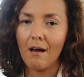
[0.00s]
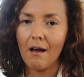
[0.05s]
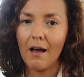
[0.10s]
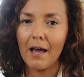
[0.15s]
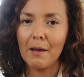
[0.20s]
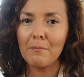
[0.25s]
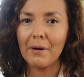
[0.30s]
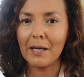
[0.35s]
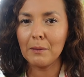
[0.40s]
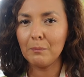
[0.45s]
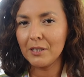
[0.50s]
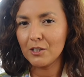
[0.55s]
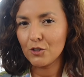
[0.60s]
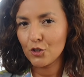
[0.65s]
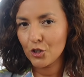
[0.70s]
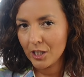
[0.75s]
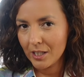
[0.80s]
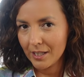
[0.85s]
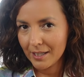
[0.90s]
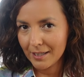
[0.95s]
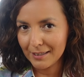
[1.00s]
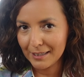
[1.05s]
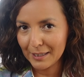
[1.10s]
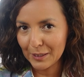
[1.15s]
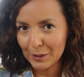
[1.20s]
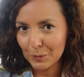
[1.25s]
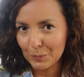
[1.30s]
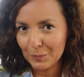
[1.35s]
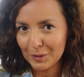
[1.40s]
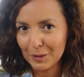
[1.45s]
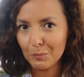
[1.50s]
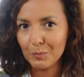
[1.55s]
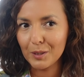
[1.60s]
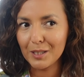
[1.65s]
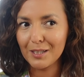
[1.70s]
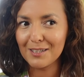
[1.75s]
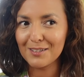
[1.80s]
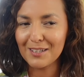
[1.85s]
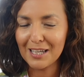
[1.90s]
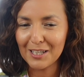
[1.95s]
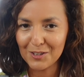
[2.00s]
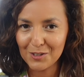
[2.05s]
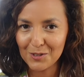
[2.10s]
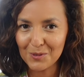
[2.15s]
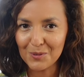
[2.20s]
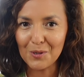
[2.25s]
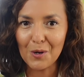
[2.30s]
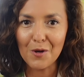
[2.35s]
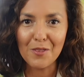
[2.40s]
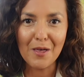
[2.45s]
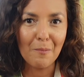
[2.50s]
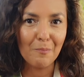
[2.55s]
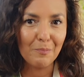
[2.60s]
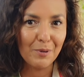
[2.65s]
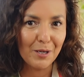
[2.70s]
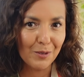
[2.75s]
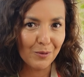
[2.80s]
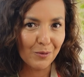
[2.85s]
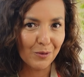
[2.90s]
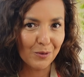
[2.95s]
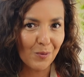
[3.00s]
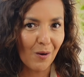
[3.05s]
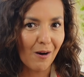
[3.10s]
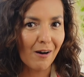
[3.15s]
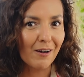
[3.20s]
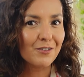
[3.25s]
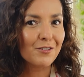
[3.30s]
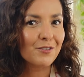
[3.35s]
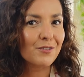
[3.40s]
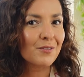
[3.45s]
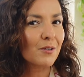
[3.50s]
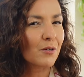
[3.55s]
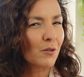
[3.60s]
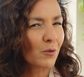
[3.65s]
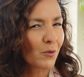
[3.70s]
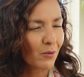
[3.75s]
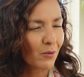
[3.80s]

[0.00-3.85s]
I might be cheating a little bit because I do know that Pinot Noirs